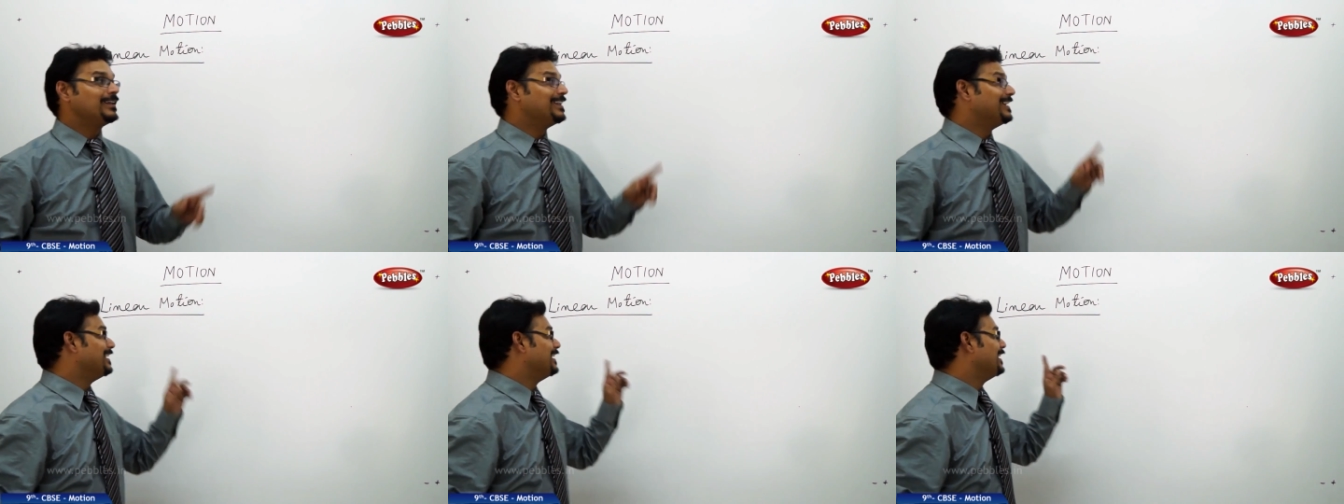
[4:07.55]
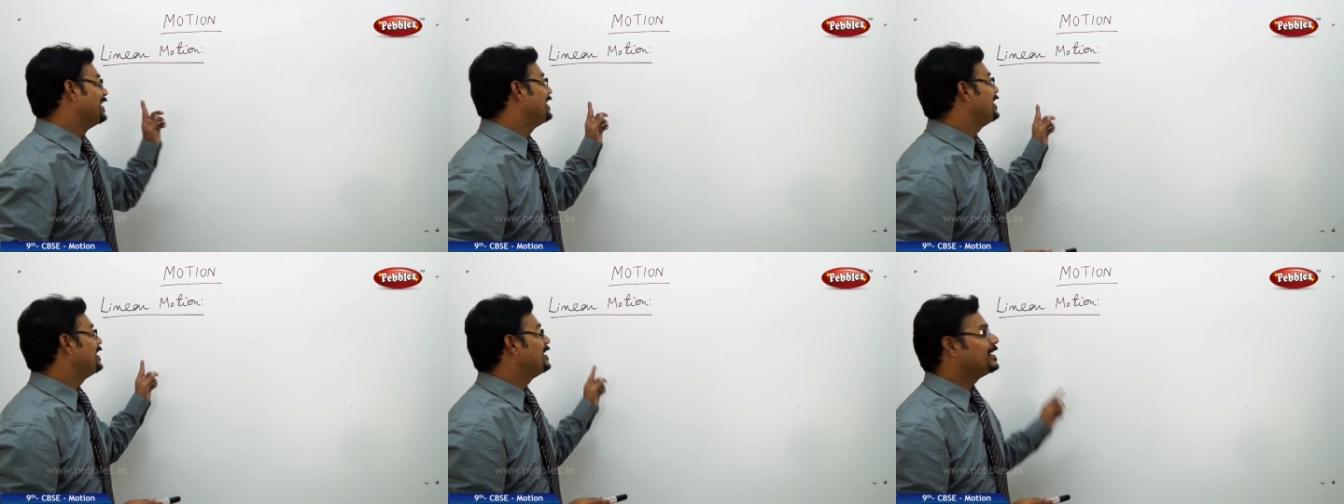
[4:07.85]

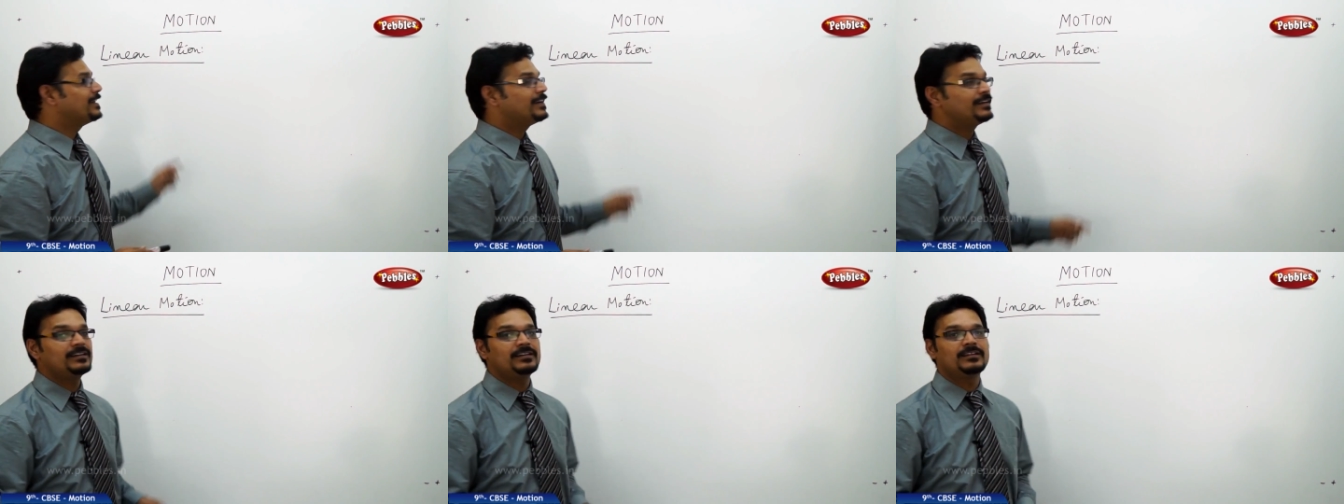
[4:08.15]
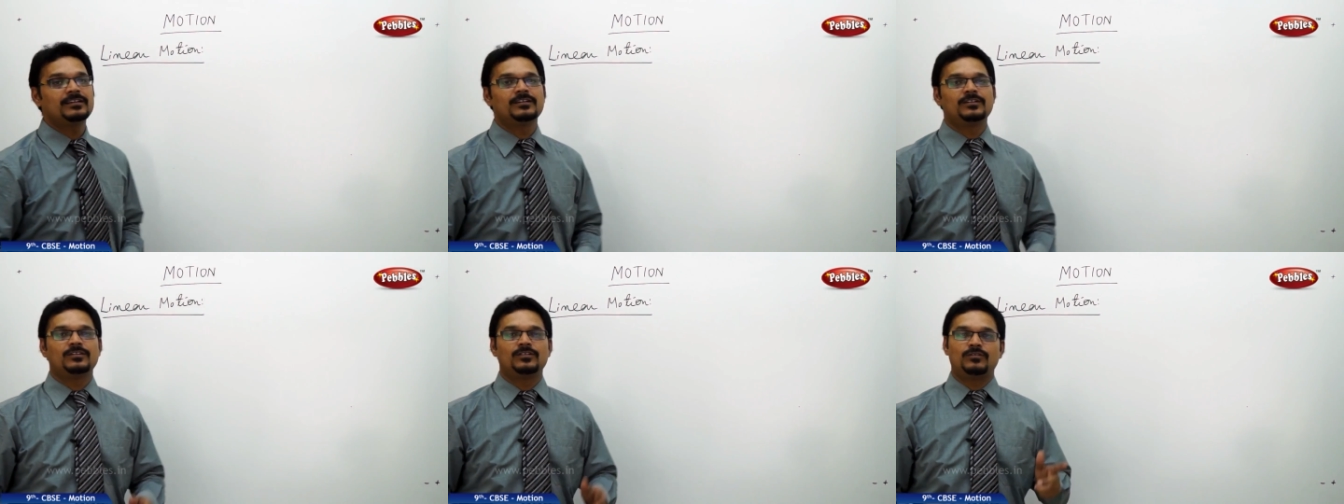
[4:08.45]
linear
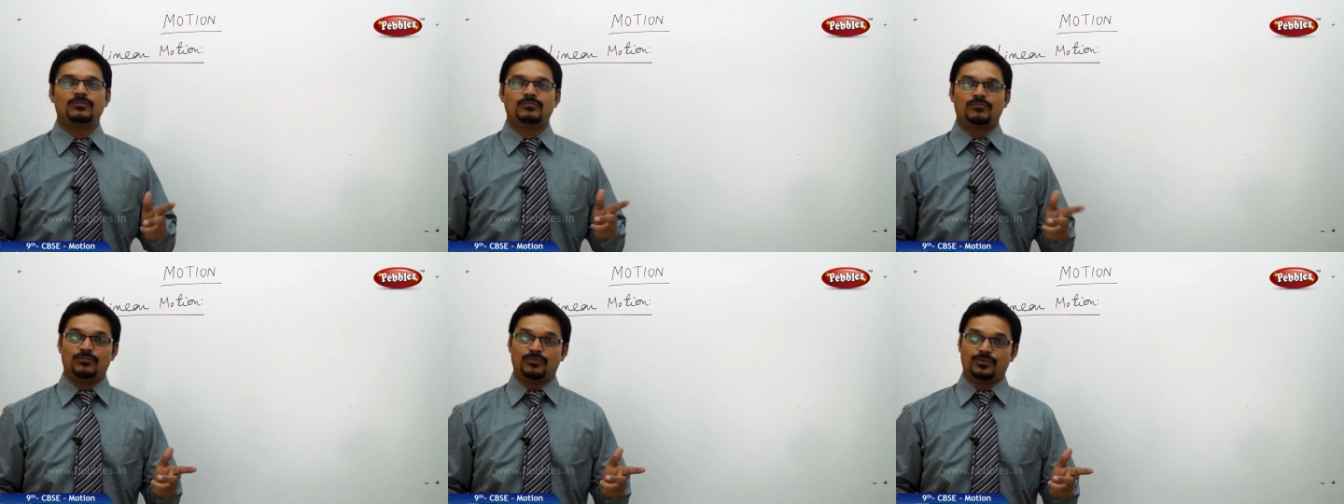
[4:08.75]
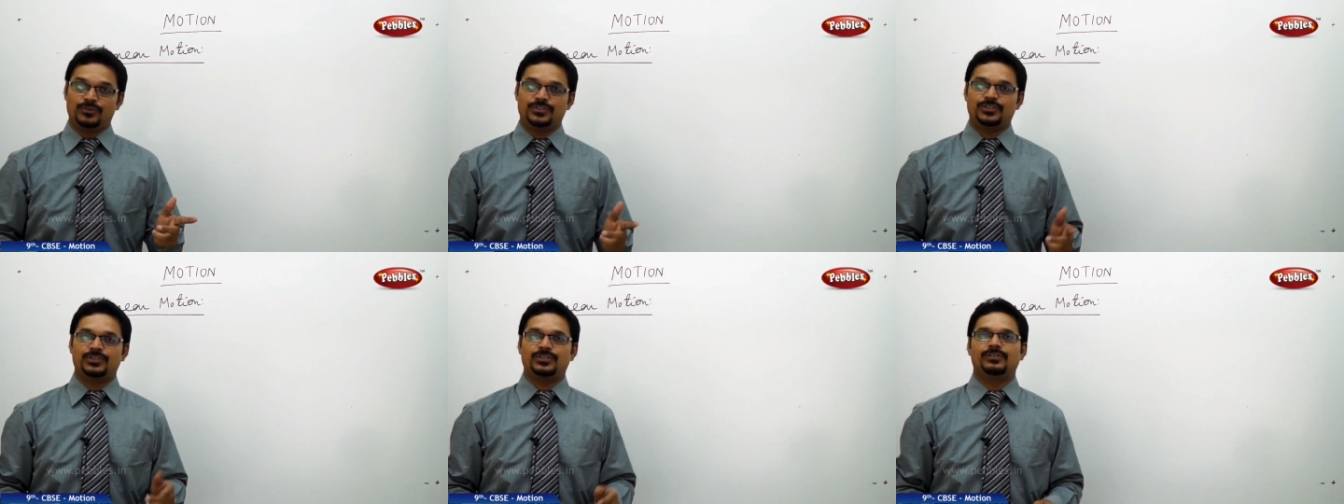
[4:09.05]

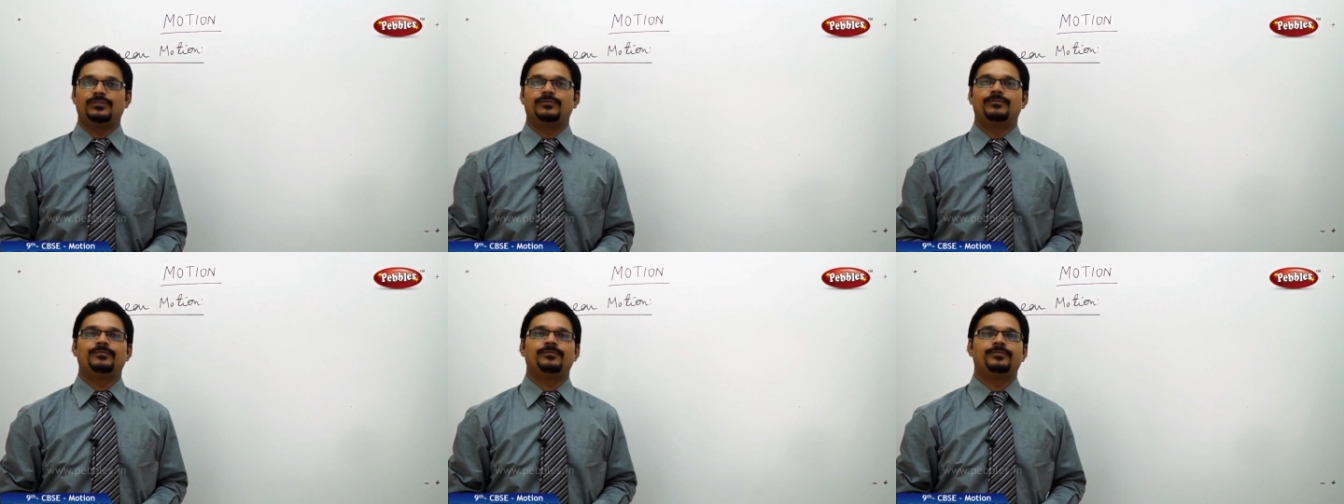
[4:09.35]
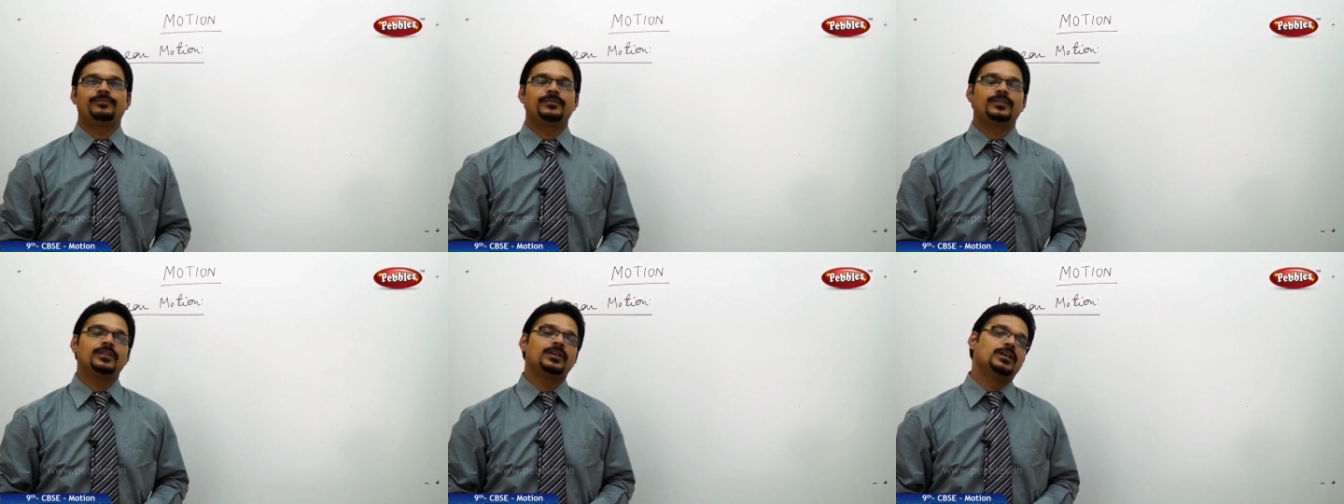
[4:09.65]
motion.
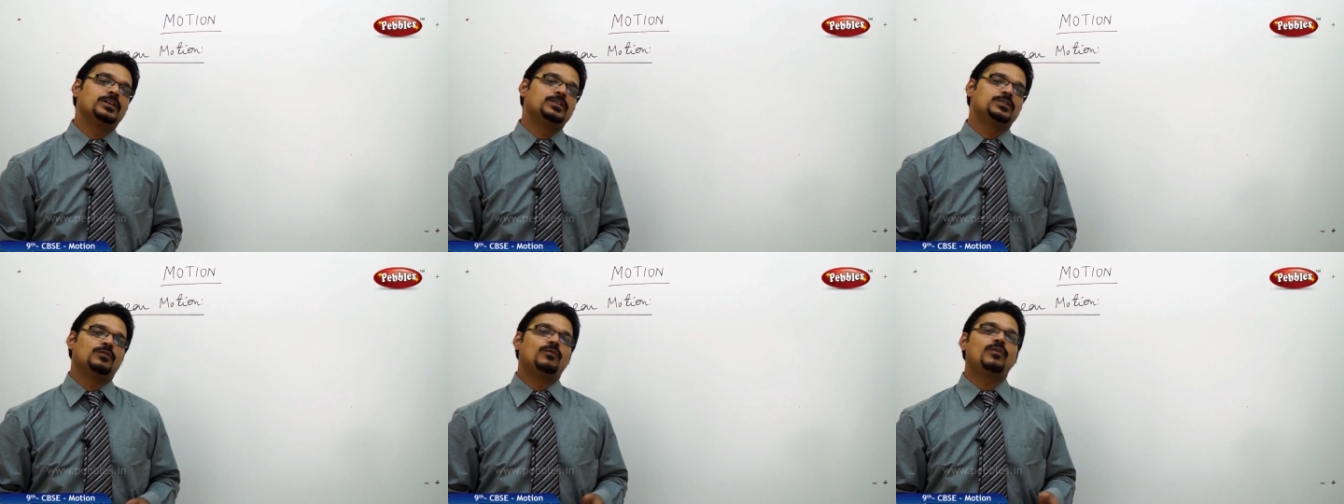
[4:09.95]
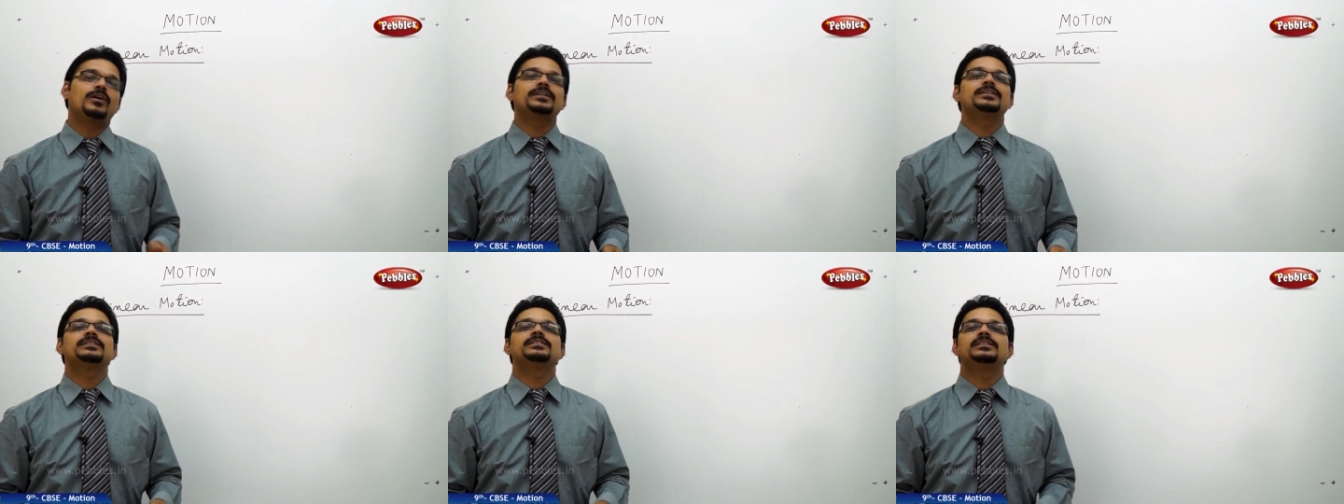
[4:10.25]
So
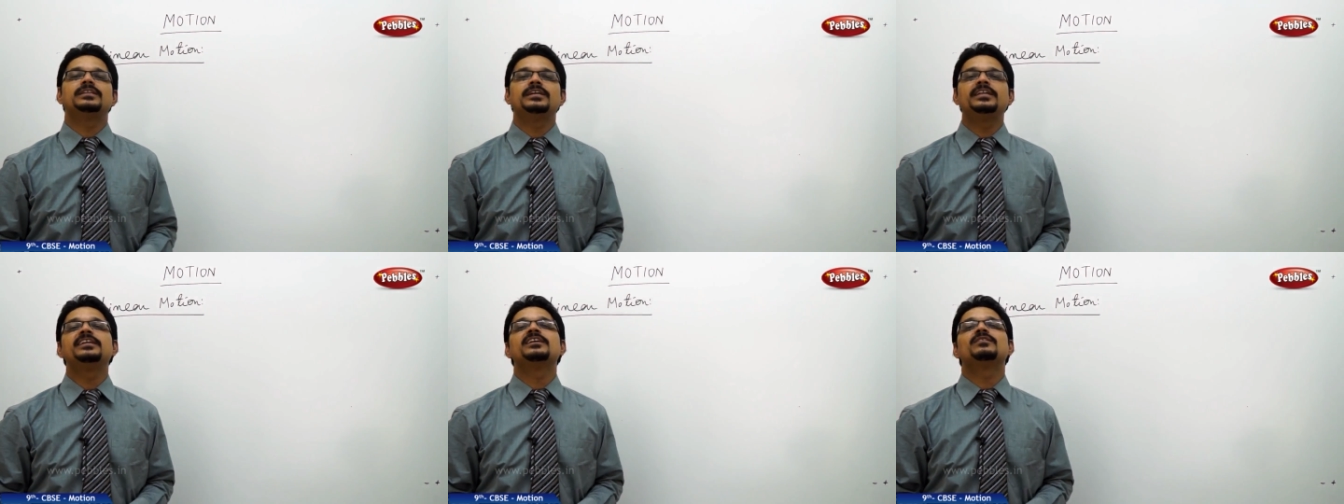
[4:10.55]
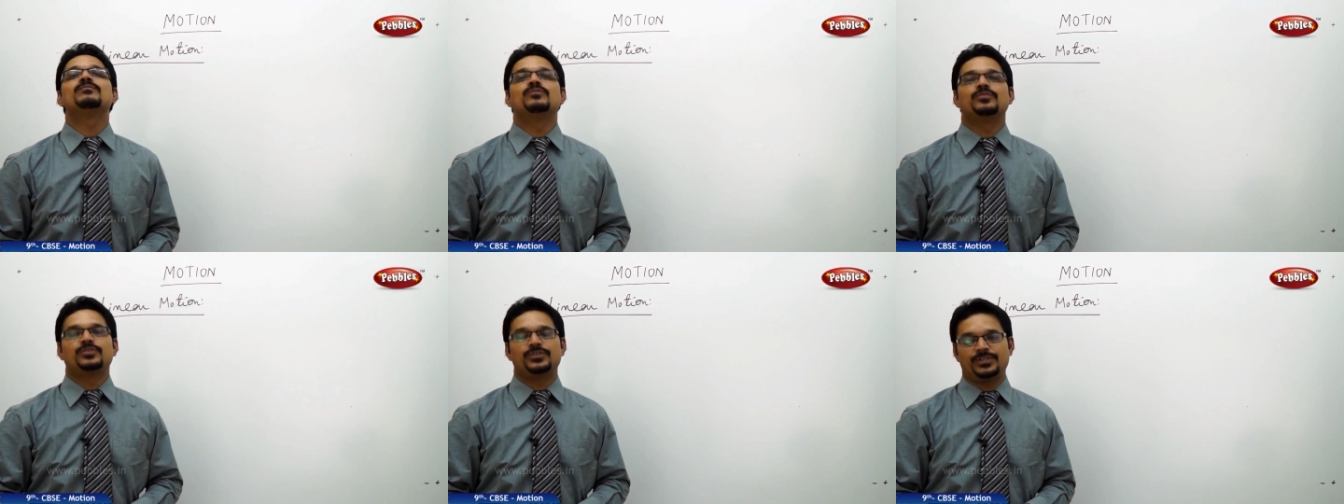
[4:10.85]
what is
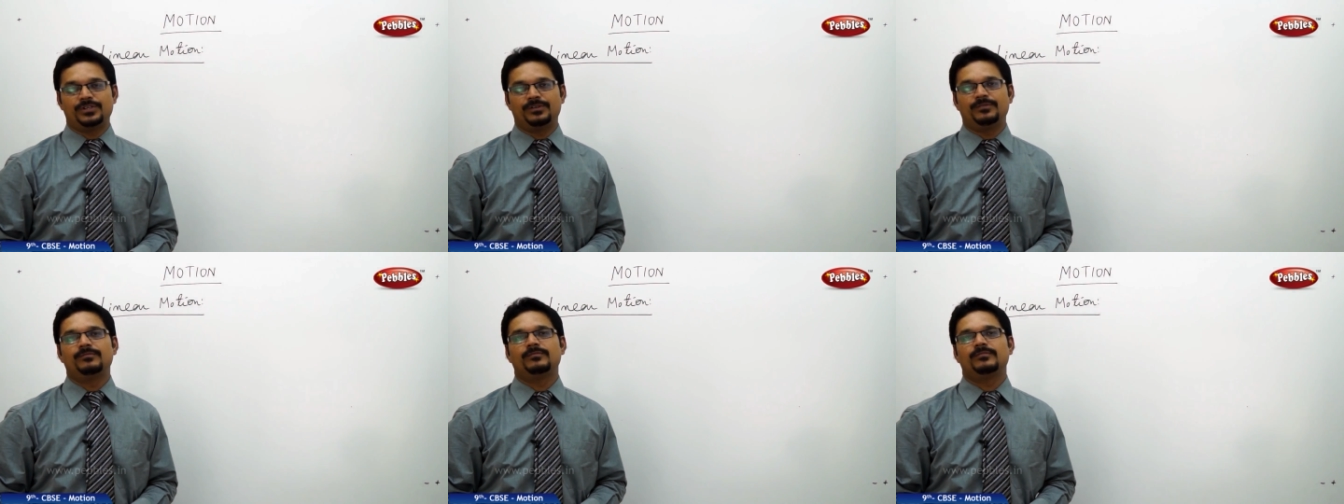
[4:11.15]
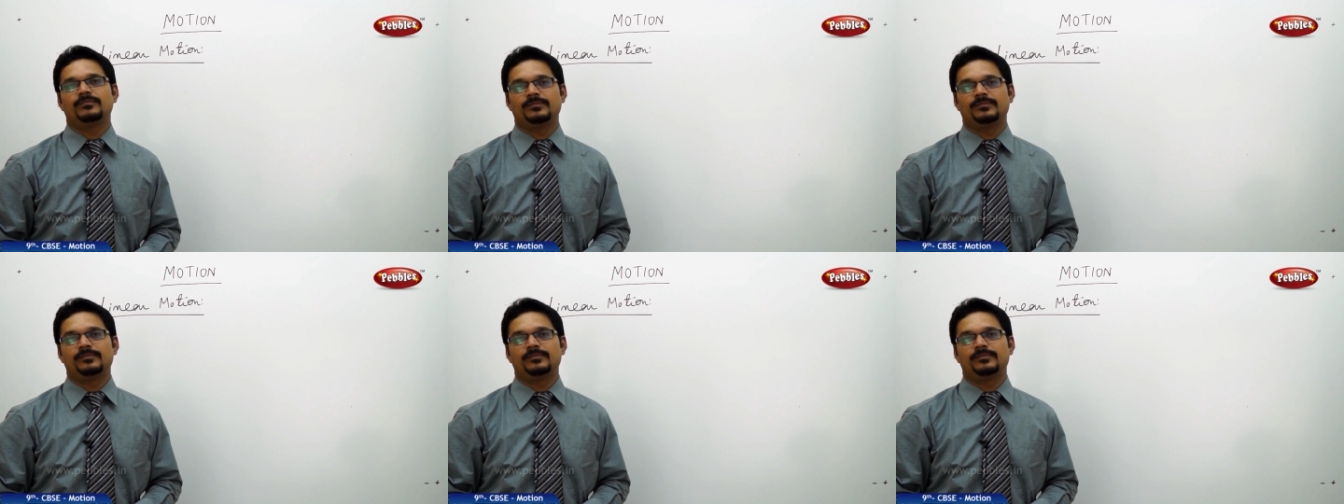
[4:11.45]
linear motion?